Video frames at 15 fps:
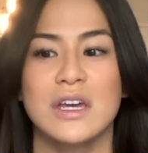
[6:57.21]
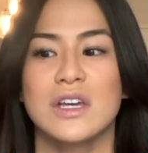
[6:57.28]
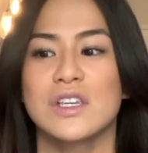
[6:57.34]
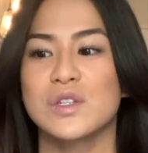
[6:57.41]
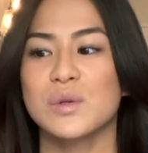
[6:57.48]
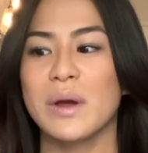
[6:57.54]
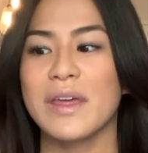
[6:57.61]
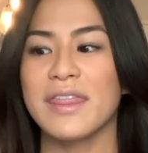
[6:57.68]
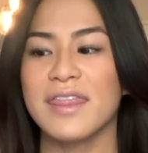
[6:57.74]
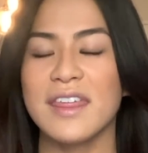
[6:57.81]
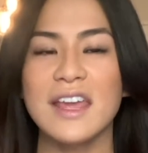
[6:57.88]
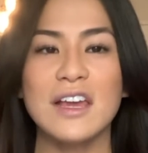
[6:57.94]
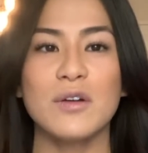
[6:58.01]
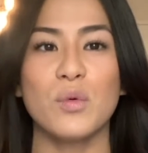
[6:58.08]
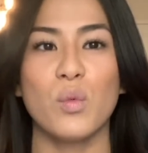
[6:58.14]
So I
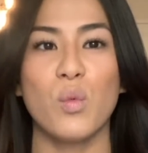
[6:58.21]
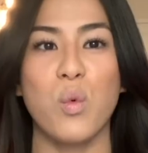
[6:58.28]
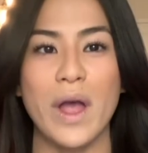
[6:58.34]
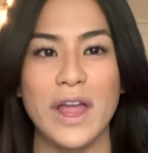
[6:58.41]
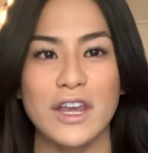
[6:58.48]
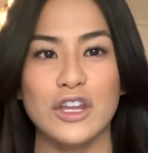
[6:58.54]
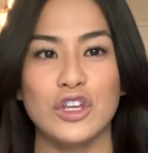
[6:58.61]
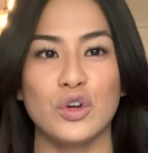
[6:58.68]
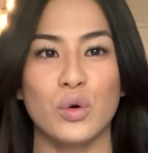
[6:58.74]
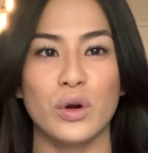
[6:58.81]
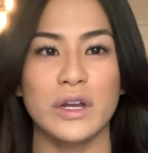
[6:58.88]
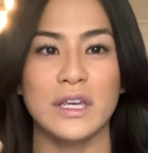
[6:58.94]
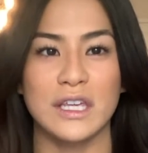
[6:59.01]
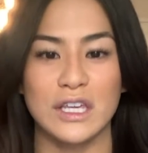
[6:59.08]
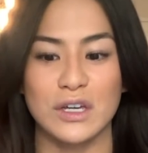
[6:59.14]
think when your
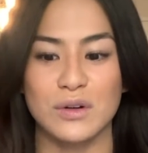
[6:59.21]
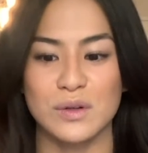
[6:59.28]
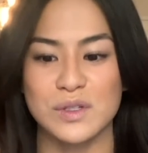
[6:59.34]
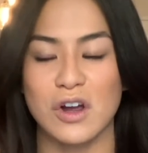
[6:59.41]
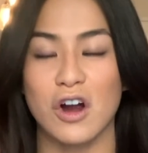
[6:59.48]
heels